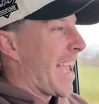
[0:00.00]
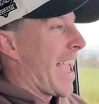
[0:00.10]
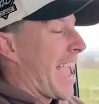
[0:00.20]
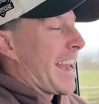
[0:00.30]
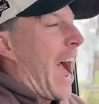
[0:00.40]

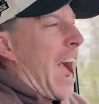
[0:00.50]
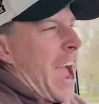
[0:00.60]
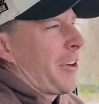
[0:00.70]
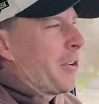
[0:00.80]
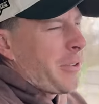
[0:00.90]
And
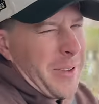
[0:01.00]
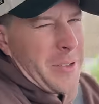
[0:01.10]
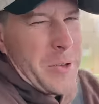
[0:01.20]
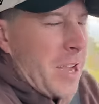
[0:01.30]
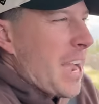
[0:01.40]
I don't know about
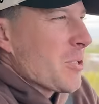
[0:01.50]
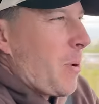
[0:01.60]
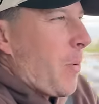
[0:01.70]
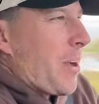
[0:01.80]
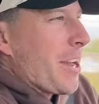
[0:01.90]
you guys,
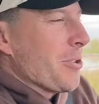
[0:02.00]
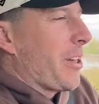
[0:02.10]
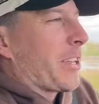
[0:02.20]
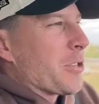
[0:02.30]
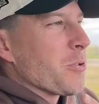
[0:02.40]
but when I do
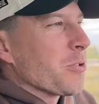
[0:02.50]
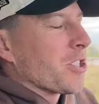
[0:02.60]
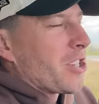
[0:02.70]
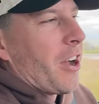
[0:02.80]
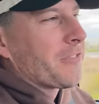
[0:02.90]
like new
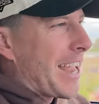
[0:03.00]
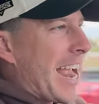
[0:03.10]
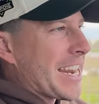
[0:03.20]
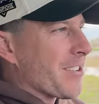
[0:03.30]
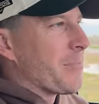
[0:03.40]
stuff to
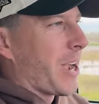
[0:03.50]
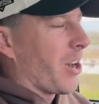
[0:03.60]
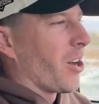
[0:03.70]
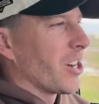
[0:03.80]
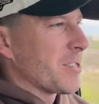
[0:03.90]
any of my
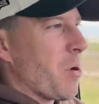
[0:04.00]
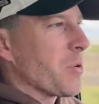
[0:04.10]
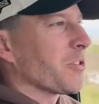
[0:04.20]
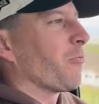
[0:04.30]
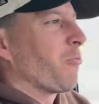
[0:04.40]
cars, I'm
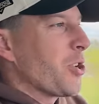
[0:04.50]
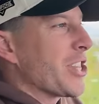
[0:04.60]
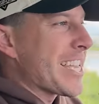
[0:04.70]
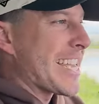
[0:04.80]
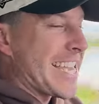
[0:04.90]
always
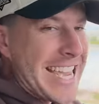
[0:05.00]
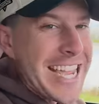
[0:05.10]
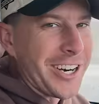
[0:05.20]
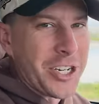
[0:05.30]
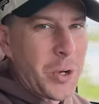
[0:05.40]
really
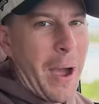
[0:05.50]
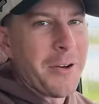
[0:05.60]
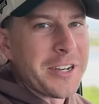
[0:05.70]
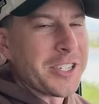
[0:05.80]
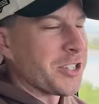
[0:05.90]
eager to go out
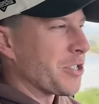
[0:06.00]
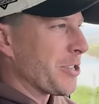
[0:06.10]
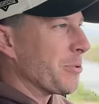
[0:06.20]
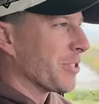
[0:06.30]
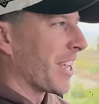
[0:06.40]
and just
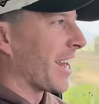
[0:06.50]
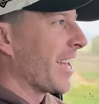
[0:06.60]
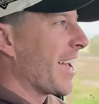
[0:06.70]
use it.